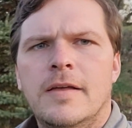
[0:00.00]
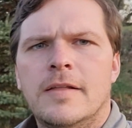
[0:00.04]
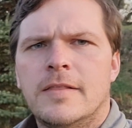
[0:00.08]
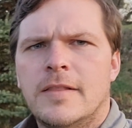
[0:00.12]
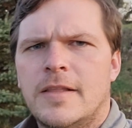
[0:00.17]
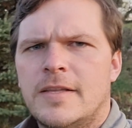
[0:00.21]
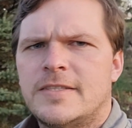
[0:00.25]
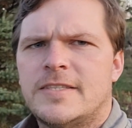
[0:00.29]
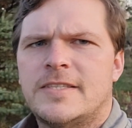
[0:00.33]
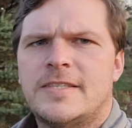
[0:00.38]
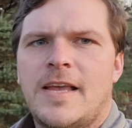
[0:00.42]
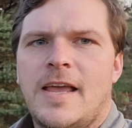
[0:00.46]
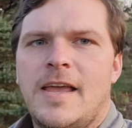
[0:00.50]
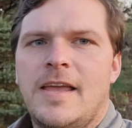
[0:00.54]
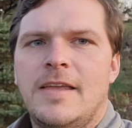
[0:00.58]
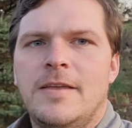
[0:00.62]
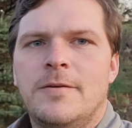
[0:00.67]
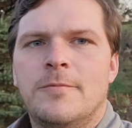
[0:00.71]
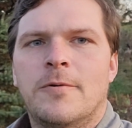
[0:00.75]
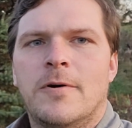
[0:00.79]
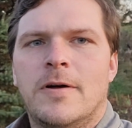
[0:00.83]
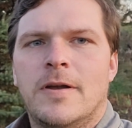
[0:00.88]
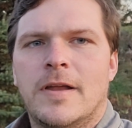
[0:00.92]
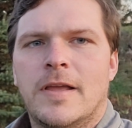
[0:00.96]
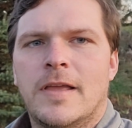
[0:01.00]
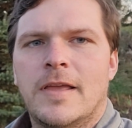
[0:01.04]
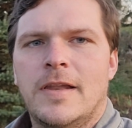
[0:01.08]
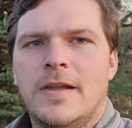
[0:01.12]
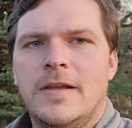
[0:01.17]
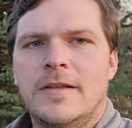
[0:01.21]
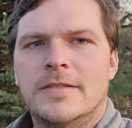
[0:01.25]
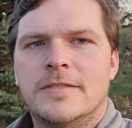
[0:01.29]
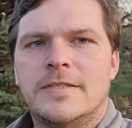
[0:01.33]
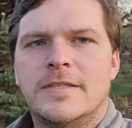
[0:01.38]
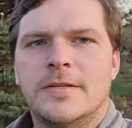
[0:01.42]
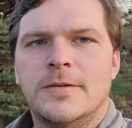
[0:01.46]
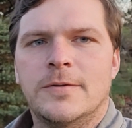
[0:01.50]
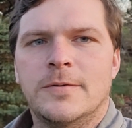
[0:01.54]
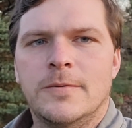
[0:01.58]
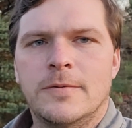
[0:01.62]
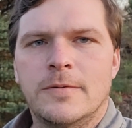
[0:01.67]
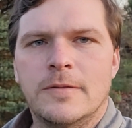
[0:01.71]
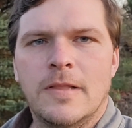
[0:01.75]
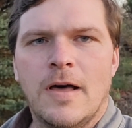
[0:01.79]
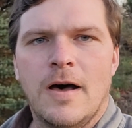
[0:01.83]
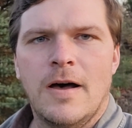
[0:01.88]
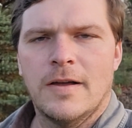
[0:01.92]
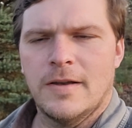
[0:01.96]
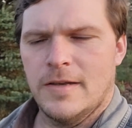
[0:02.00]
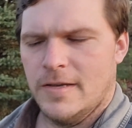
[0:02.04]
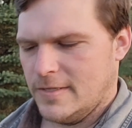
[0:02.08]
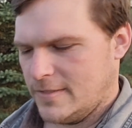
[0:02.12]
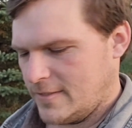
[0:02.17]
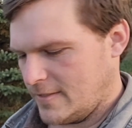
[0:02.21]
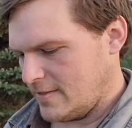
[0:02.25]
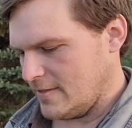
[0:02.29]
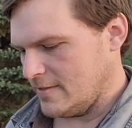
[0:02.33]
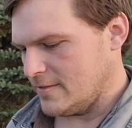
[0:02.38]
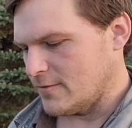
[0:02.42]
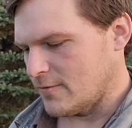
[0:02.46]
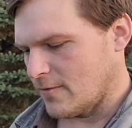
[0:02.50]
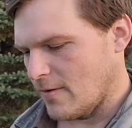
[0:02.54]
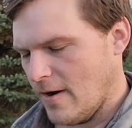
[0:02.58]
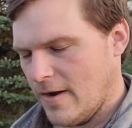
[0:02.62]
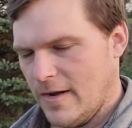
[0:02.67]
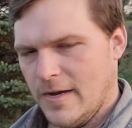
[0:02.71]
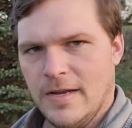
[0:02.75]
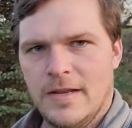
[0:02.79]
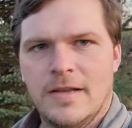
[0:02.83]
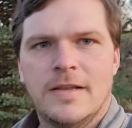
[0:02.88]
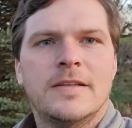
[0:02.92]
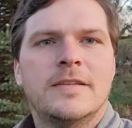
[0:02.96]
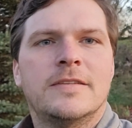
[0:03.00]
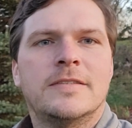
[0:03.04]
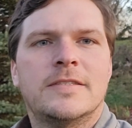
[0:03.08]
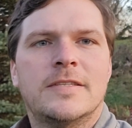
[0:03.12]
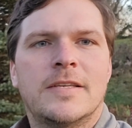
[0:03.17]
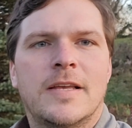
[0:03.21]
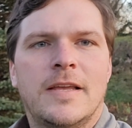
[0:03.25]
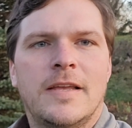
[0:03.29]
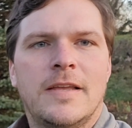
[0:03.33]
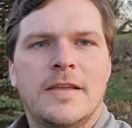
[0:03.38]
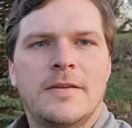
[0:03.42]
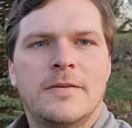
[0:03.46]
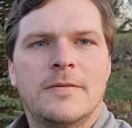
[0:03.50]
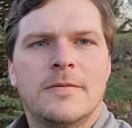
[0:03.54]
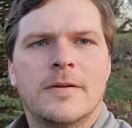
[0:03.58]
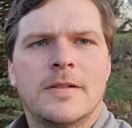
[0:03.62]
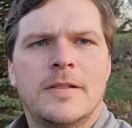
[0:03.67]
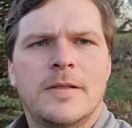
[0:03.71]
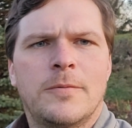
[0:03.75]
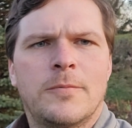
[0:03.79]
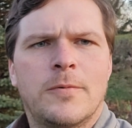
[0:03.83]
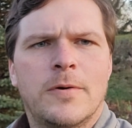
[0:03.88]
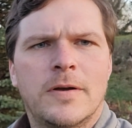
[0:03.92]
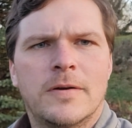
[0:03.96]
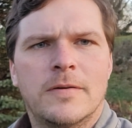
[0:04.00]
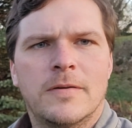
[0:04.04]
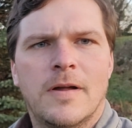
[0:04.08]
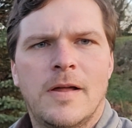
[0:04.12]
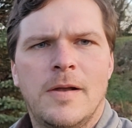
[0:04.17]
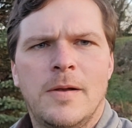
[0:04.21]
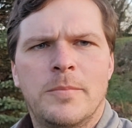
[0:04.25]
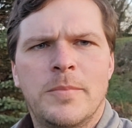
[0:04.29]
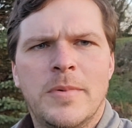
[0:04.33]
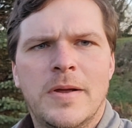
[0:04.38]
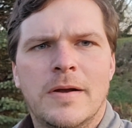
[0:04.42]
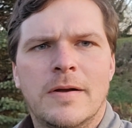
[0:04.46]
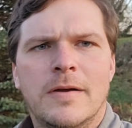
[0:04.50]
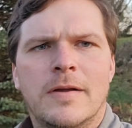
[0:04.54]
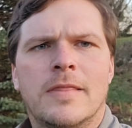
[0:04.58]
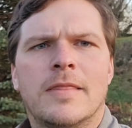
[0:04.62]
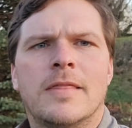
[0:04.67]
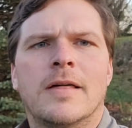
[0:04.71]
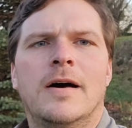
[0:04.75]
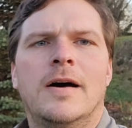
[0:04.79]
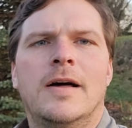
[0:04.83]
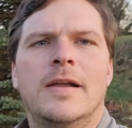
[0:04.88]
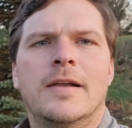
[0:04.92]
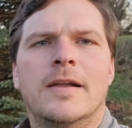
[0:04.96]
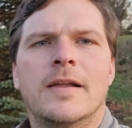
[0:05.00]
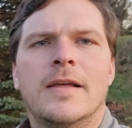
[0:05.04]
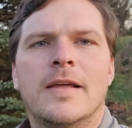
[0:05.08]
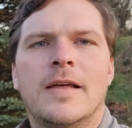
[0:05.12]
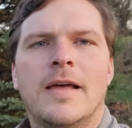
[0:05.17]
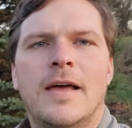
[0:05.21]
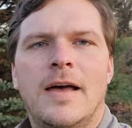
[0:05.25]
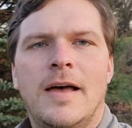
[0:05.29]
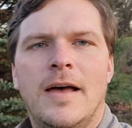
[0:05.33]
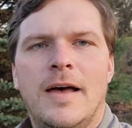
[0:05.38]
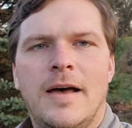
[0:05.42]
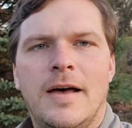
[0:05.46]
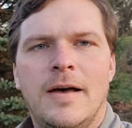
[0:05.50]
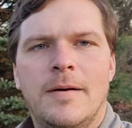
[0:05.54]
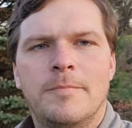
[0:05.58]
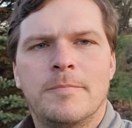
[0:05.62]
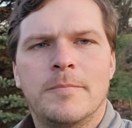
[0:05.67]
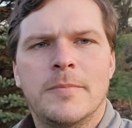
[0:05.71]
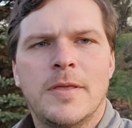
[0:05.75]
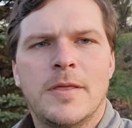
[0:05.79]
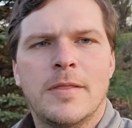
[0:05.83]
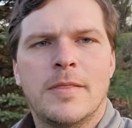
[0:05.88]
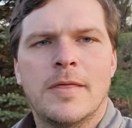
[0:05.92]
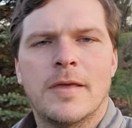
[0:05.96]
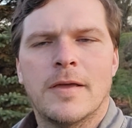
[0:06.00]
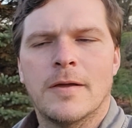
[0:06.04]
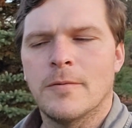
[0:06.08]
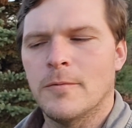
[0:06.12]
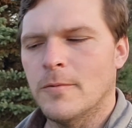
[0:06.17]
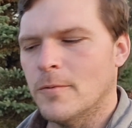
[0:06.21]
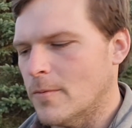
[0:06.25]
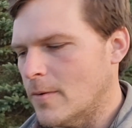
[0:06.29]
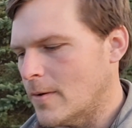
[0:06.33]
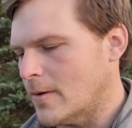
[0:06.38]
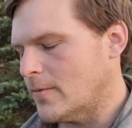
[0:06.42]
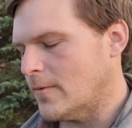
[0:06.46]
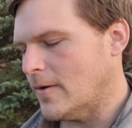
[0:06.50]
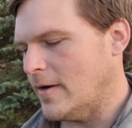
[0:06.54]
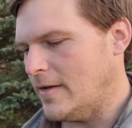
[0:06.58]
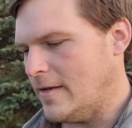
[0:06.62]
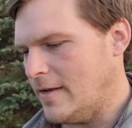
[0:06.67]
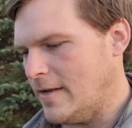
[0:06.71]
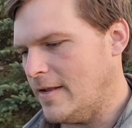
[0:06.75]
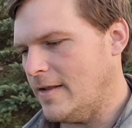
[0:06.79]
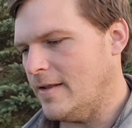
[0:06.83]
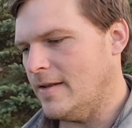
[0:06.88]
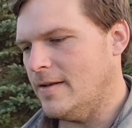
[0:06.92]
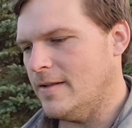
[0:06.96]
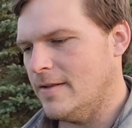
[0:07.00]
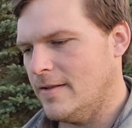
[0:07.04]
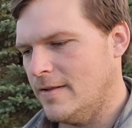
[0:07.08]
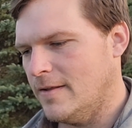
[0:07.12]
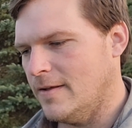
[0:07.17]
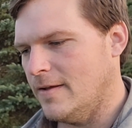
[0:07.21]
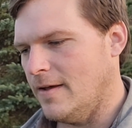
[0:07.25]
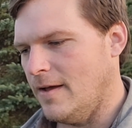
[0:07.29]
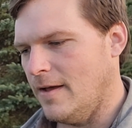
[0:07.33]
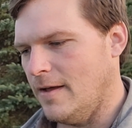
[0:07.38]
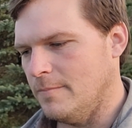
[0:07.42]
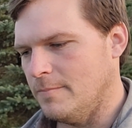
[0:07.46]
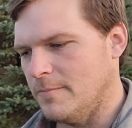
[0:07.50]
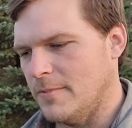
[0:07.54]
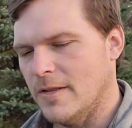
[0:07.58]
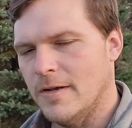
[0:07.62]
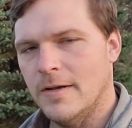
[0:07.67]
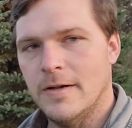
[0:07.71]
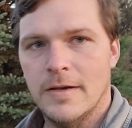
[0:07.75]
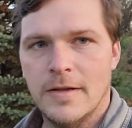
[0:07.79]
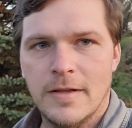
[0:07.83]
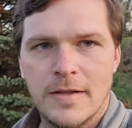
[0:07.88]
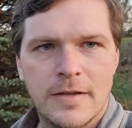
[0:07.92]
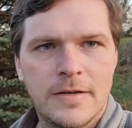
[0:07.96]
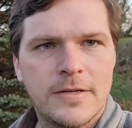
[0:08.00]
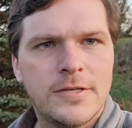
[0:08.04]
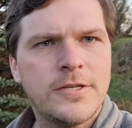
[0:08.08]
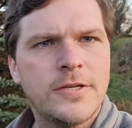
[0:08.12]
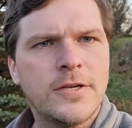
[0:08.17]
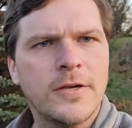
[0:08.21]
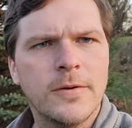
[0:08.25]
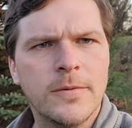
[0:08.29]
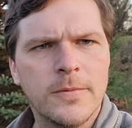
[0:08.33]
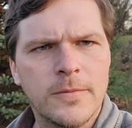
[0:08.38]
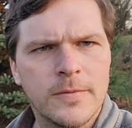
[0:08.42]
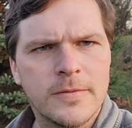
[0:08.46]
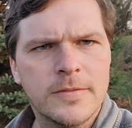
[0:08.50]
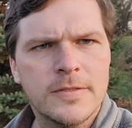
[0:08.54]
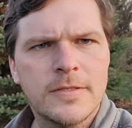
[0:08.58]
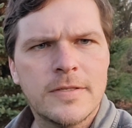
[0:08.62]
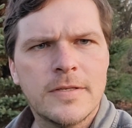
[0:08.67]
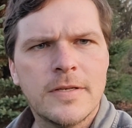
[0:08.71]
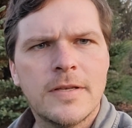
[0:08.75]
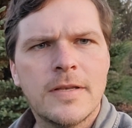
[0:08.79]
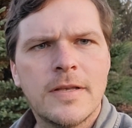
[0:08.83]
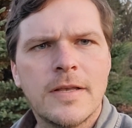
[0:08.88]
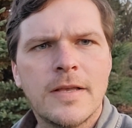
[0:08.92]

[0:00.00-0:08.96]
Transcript: Let's say you want to get into long distance running. Say you really want to run a marathon. You think, well, what do I need? I'm going to need shoes.